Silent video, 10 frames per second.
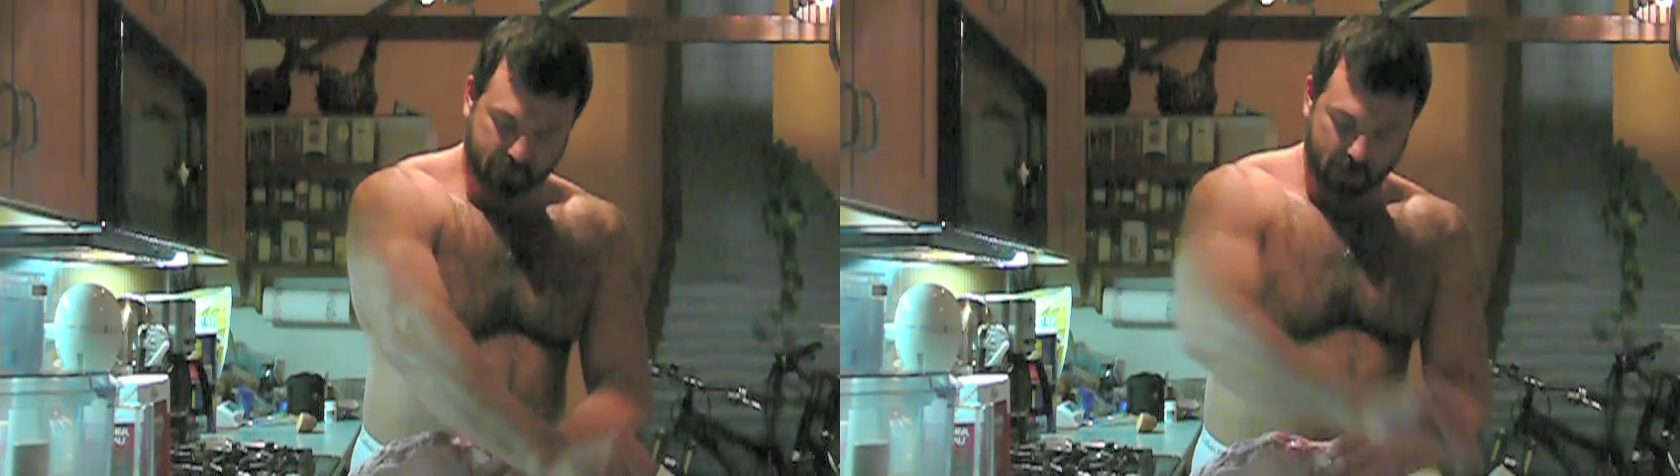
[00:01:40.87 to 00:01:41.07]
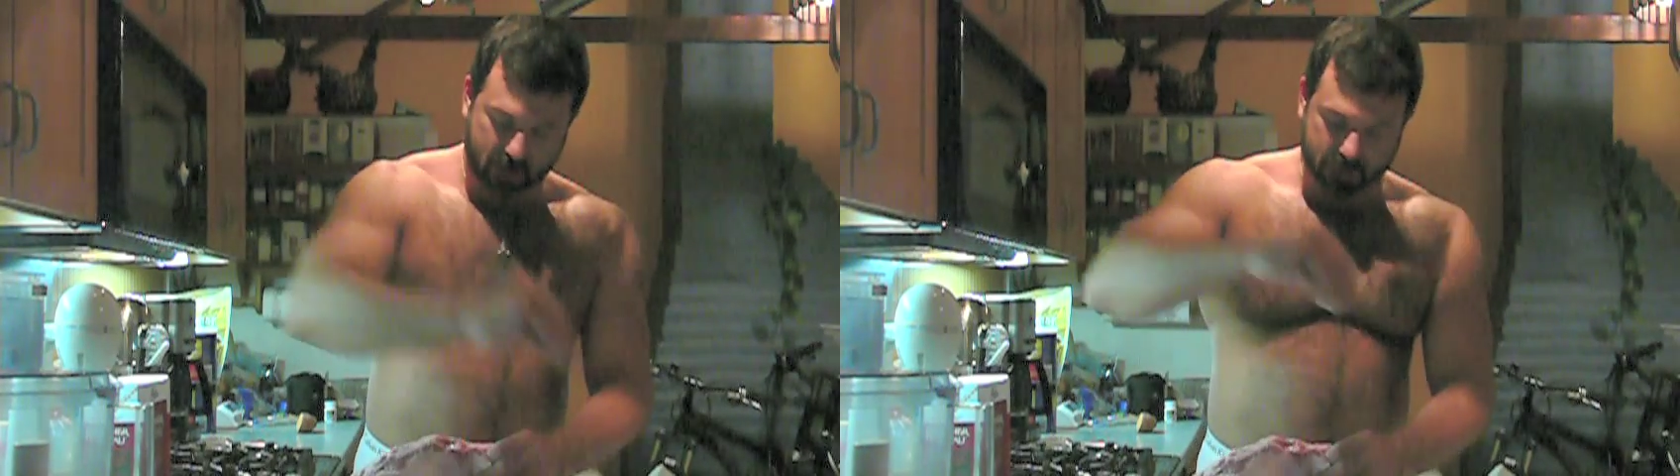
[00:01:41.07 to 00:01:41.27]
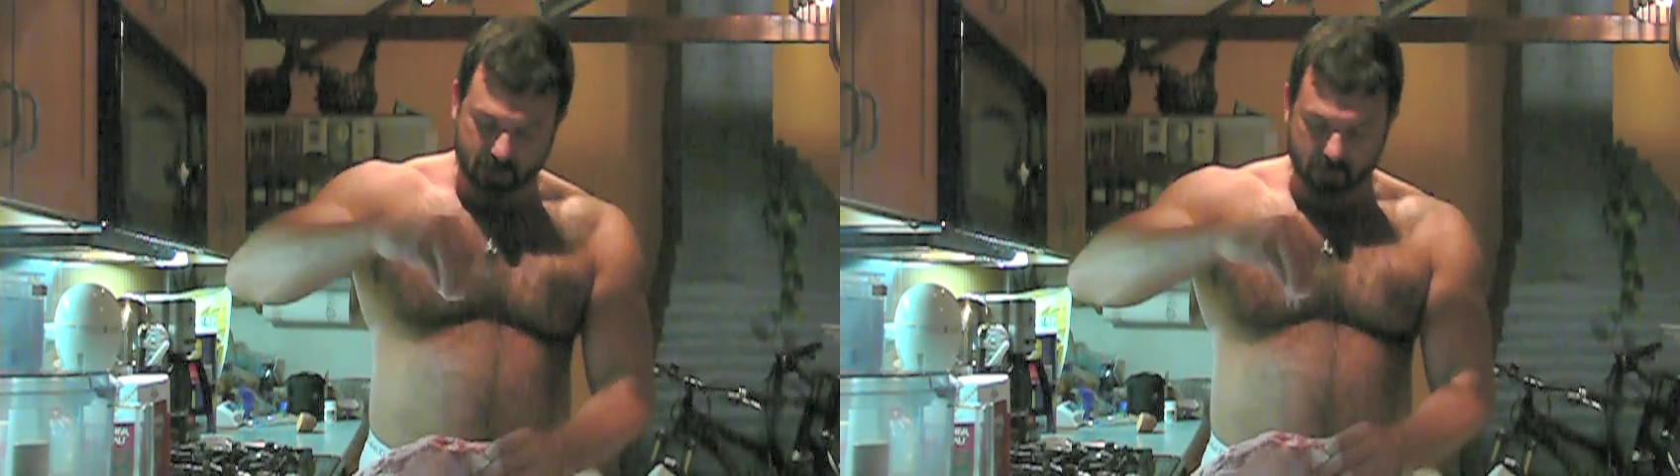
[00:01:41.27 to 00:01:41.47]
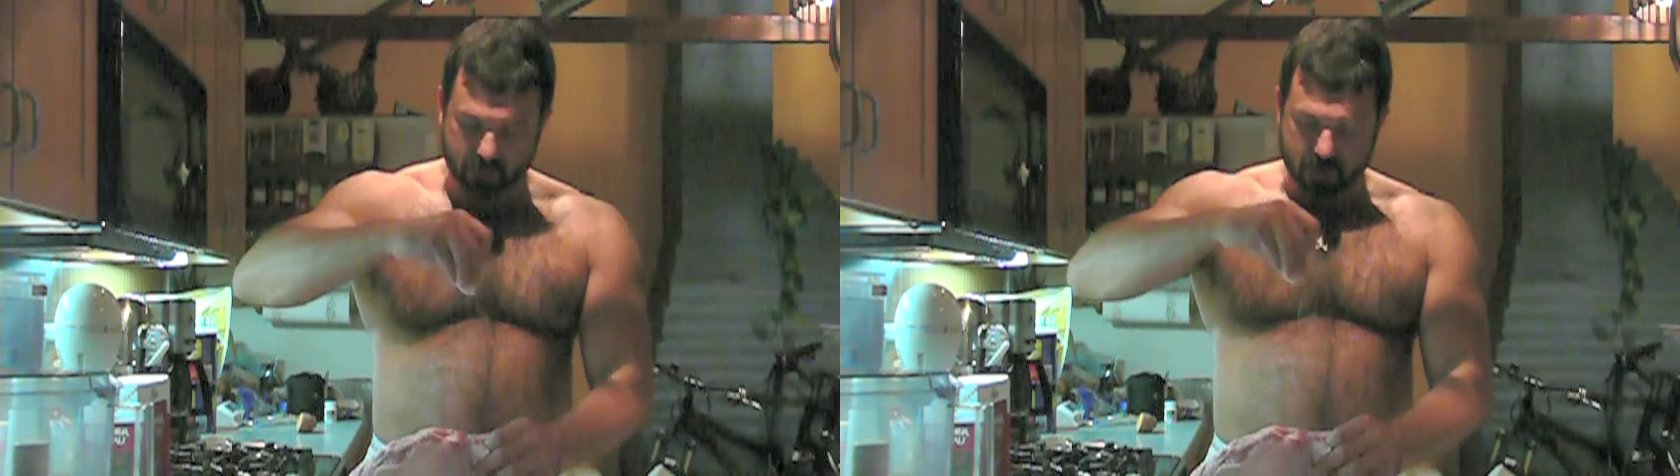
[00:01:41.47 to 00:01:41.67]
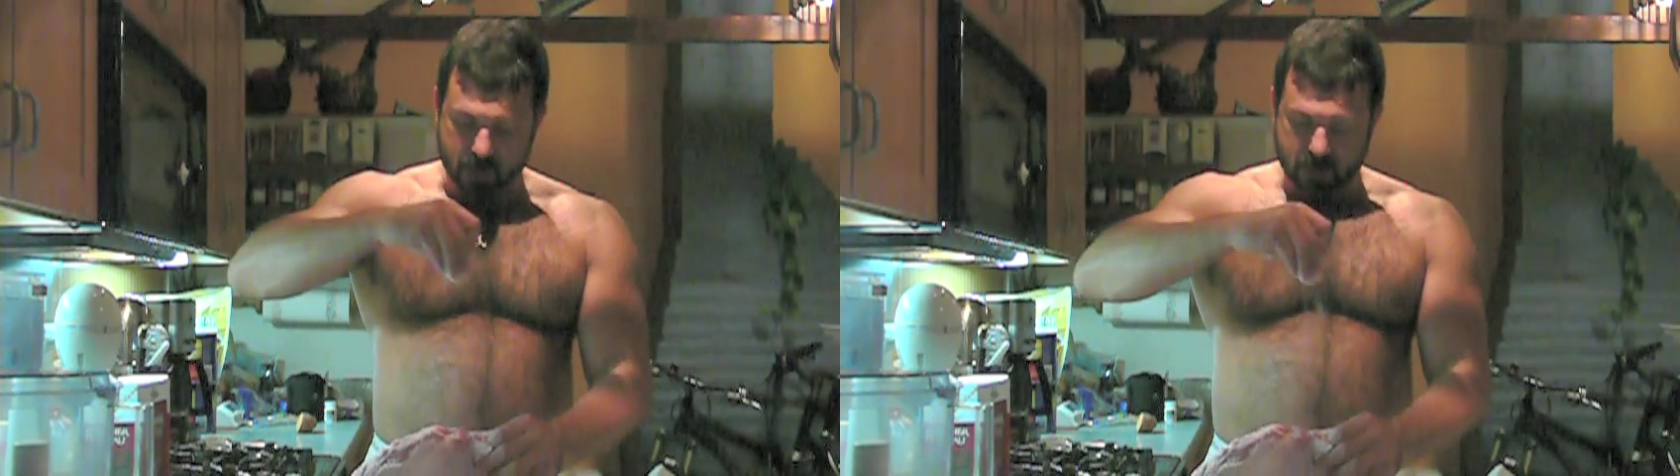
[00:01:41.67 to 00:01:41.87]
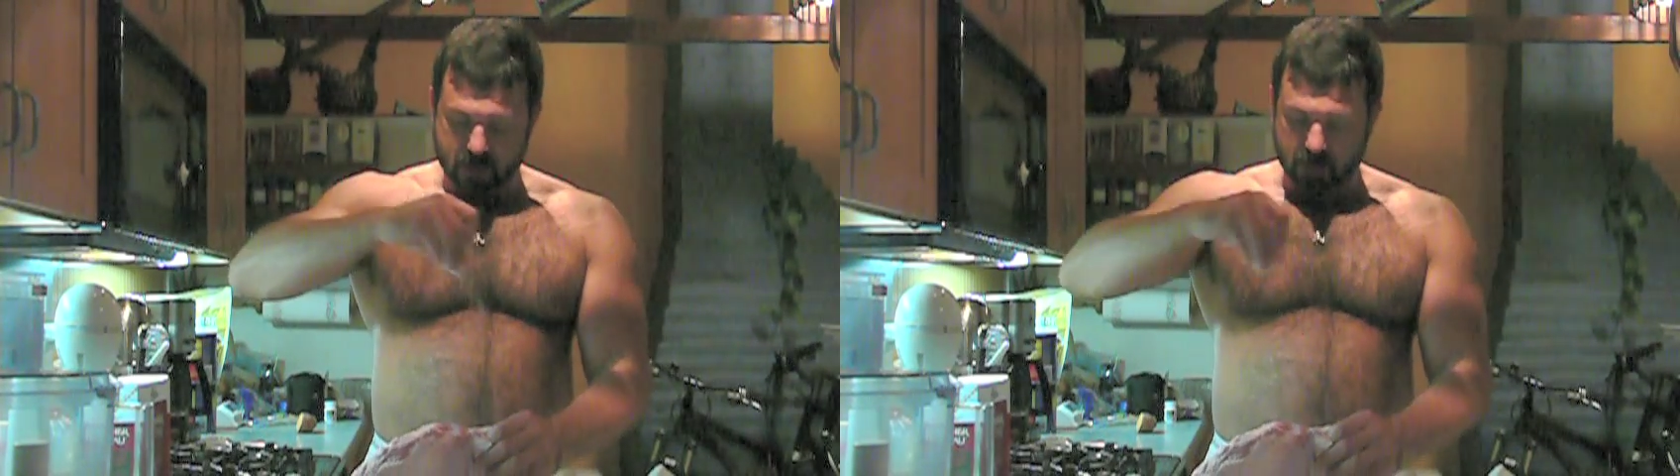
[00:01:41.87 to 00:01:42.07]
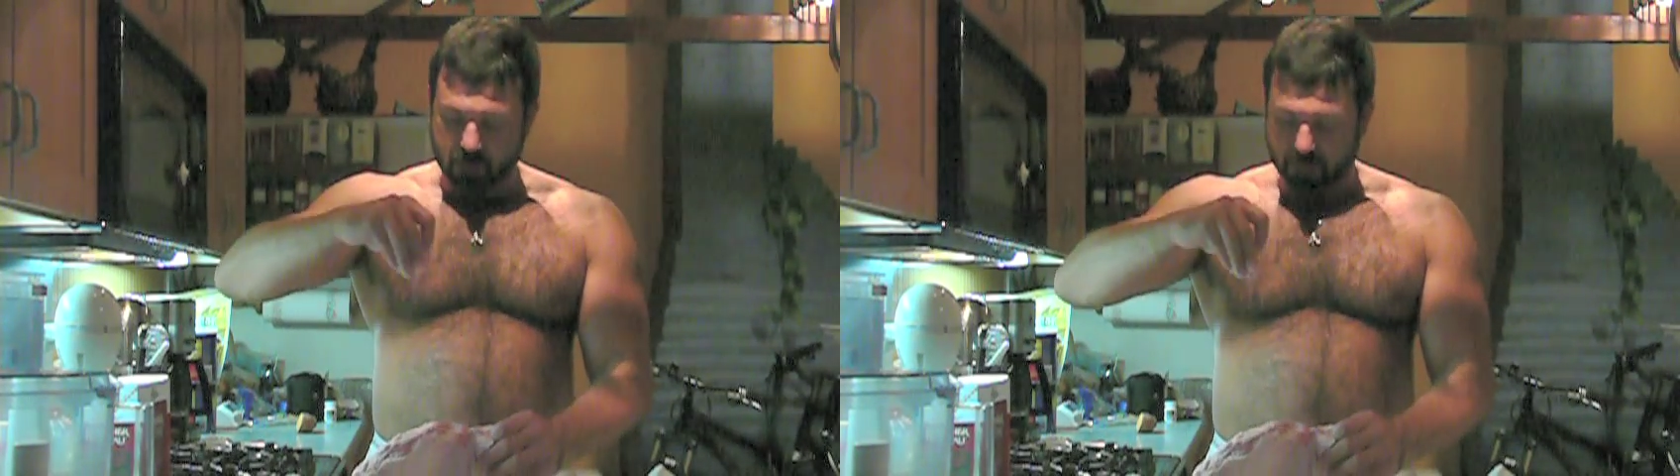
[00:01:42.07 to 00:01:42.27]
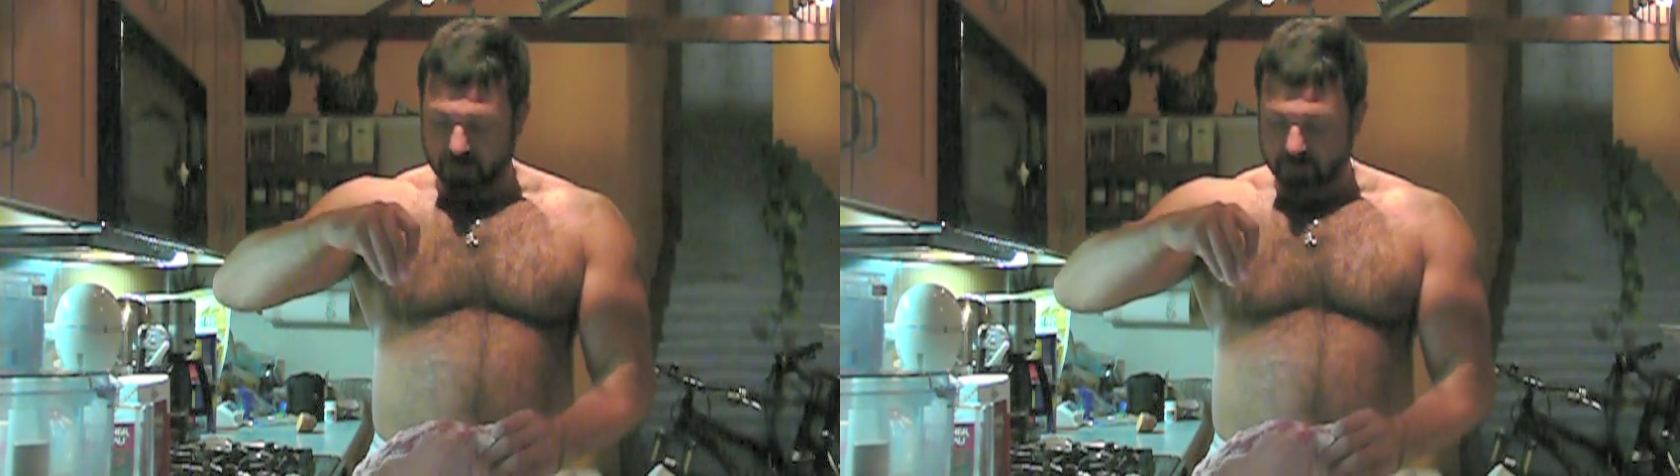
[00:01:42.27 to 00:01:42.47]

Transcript: Also, this